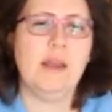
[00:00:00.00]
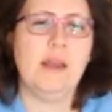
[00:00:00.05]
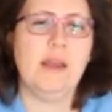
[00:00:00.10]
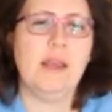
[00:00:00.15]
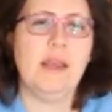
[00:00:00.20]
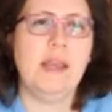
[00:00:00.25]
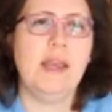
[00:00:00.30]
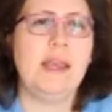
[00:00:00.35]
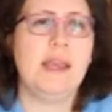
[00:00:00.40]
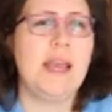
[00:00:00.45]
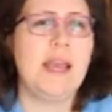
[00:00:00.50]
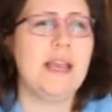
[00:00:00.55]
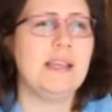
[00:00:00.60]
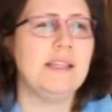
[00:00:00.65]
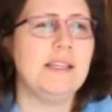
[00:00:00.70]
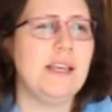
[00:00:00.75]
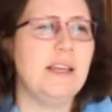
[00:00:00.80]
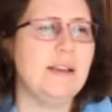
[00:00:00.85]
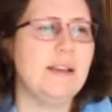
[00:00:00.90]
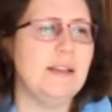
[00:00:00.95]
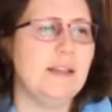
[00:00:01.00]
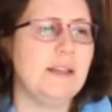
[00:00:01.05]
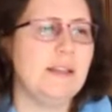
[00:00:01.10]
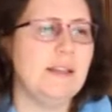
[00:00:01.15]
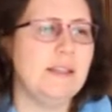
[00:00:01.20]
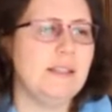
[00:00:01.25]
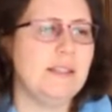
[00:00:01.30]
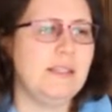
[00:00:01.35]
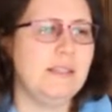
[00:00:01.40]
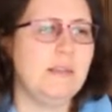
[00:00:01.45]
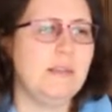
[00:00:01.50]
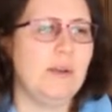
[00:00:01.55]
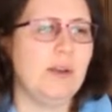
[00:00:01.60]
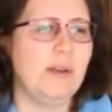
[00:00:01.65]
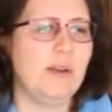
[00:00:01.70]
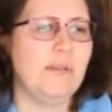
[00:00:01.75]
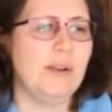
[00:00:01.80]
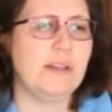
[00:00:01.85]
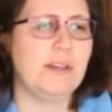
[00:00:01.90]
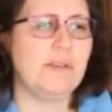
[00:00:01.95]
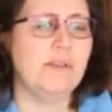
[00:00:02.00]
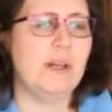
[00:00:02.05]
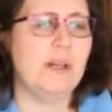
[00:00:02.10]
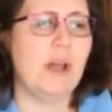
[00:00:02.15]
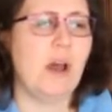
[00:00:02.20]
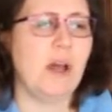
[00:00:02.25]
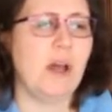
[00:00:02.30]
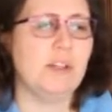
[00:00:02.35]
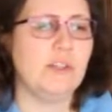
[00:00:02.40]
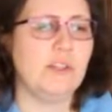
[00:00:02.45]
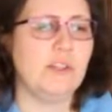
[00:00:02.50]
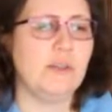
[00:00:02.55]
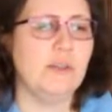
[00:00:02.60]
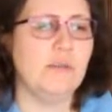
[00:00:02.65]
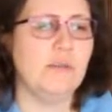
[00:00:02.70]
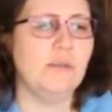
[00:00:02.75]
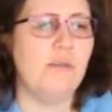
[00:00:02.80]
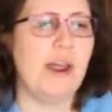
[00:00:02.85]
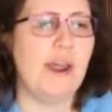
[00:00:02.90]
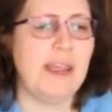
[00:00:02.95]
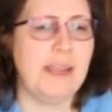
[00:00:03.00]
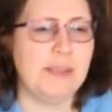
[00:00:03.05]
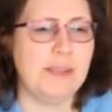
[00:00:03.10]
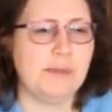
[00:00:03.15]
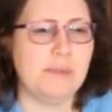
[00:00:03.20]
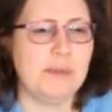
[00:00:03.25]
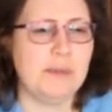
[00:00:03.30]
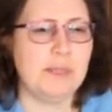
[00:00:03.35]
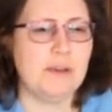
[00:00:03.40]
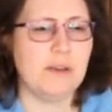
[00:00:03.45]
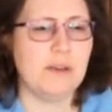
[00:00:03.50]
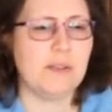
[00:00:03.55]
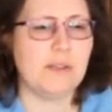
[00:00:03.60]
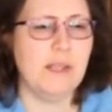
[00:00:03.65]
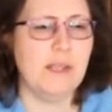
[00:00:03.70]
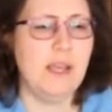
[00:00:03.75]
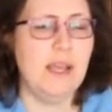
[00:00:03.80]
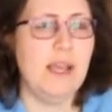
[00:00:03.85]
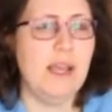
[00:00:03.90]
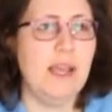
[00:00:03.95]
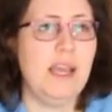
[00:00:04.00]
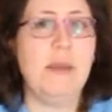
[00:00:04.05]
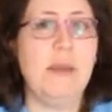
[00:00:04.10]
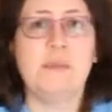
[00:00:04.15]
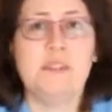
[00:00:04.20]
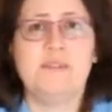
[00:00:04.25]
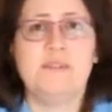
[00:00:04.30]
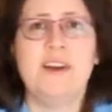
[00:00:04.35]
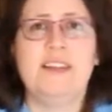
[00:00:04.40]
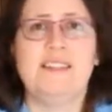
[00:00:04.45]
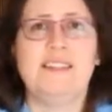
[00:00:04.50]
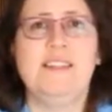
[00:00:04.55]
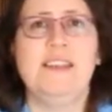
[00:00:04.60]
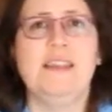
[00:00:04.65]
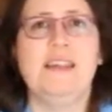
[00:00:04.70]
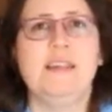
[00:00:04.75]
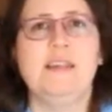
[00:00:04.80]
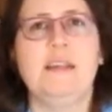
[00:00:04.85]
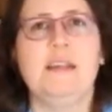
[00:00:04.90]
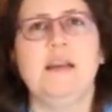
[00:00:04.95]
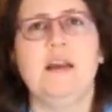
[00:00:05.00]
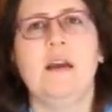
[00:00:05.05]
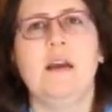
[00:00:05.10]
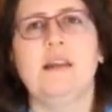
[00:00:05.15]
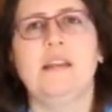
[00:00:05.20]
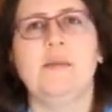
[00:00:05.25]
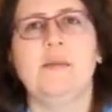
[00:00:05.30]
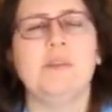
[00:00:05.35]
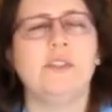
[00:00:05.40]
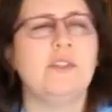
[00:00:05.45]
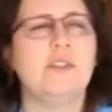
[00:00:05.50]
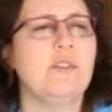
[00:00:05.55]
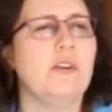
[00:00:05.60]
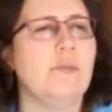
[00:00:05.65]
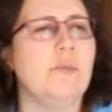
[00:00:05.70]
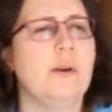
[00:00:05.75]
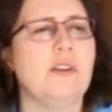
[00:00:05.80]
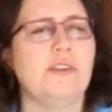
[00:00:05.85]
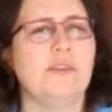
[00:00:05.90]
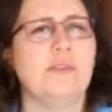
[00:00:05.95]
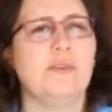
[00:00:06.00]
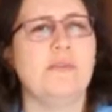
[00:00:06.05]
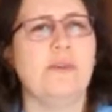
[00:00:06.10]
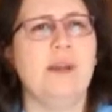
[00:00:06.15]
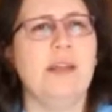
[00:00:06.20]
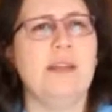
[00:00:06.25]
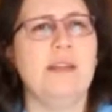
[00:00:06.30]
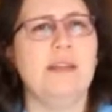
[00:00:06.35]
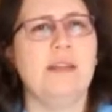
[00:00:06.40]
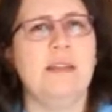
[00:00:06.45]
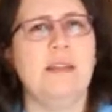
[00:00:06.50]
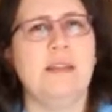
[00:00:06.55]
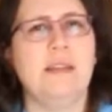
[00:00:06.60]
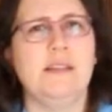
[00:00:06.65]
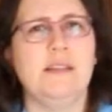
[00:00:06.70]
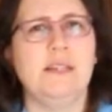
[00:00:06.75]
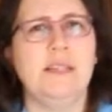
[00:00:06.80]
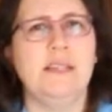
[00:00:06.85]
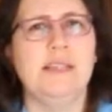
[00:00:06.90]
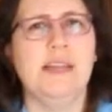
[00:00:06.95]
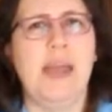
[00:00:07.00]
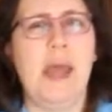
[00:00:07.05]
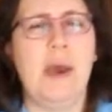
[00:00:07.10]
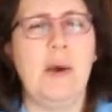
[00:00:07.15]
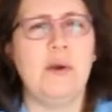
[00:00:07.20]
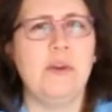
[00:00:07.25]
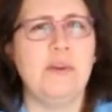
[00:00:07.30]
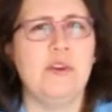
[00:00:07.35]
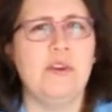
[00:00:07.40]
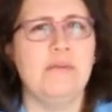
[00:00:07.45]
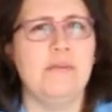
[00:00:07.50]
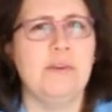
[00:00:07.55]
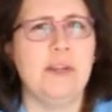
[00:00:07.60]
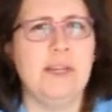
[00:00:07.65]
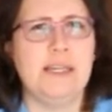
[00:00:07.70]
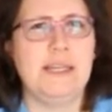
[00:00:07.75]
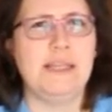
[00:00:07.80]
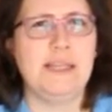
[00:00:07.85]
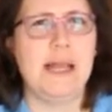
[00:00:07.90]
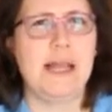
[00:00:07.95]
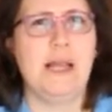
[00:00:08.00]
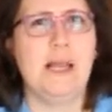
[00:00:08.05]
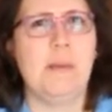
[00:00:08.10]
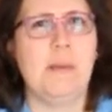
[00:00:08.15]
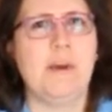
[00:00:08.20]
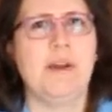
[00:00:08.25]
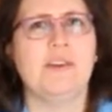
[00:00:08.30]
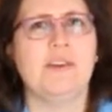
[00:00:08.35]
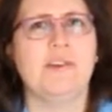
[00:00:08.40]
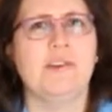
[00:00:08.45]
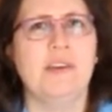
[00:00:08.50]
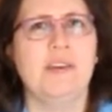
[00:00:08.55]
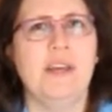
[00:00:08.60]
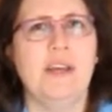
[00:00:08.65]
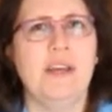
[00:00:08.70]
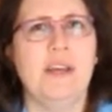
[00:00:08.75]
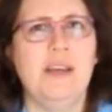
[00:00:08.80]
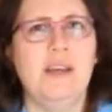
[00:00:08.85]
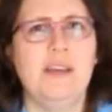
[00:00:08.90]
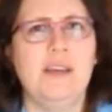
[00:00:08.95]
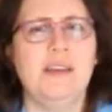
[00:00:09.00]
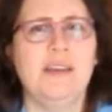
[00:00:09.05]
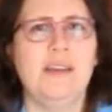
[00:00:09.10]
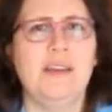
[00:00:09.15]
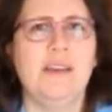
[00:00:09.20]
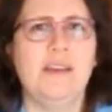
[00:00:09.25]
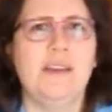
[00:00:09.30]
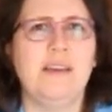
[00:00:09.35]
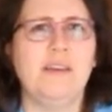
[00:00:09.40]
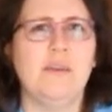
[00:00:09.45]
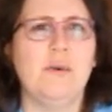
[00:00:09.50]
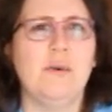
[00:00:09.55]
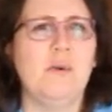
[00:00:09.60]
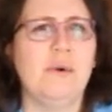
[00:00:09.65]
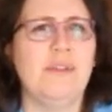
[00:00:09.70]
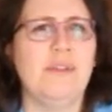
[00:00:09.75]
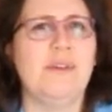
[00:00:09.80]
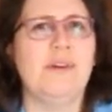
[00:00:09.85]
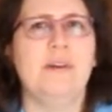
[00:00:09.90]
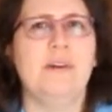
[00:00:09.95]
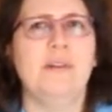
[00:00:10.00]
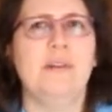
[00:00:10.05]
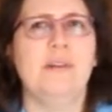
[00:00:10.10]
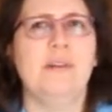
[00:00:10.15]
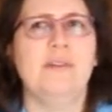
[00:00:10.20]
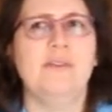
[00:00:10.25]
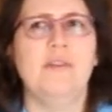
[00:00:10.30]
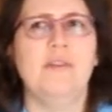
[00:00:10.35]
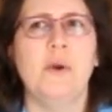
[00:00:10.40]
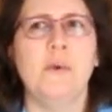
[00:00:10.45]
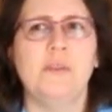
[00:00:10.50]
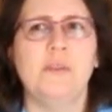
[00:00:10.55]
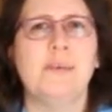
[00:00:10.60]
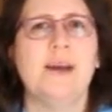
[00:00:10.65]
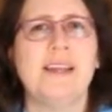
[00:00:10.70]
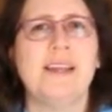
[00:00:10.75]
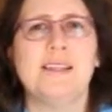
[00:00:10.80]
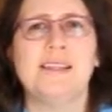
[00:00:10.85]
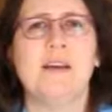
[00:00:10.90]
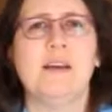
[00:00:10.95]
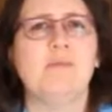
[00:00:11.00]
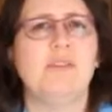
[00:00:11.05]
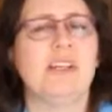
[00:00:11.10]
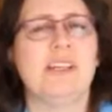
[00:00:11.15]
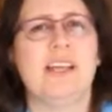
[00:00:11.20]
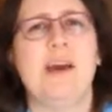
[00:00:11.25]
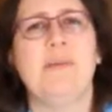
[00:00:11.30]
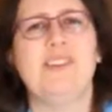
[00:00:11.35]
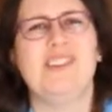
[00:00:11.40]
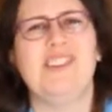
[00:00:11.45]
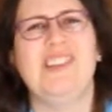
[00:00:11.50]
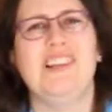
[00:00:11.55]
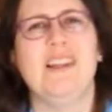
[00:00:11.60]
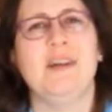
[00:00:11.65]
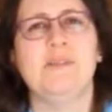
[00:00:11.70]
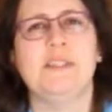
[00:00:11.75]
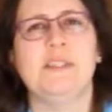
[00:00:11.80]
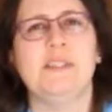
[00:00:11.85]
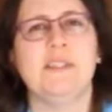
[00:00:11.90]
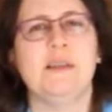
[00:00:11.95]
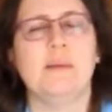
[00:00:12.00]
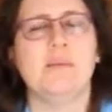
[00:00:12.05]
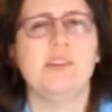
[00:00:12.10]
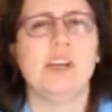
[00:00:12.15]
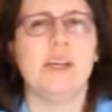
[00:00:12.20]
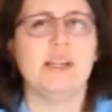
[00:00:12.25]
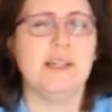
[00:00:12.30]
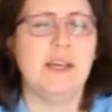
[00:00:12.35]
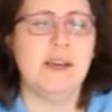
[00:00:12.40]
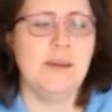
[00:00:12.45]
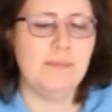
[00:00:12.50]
this is a book I found it really hard to rate because it was fascinating. I mean, there was so much great detail. You can really tell how much the author knows about his subject, how much he loves his subject.